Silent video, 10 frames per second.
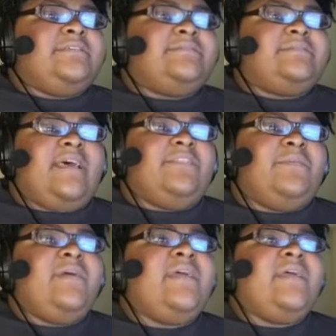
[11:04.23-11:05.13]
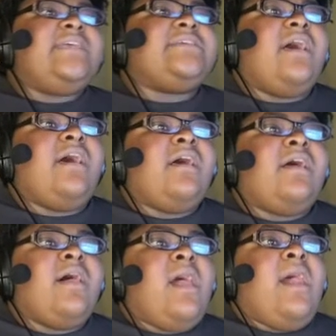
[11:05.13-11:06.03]
Now the word is
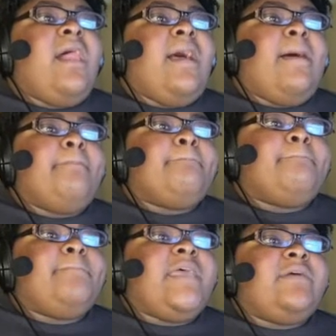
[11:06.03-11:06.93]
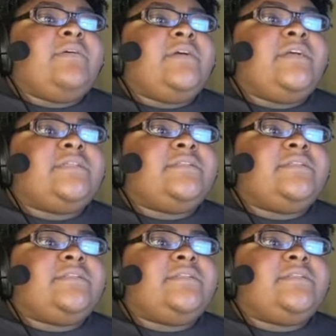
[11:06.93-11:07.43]
called merit.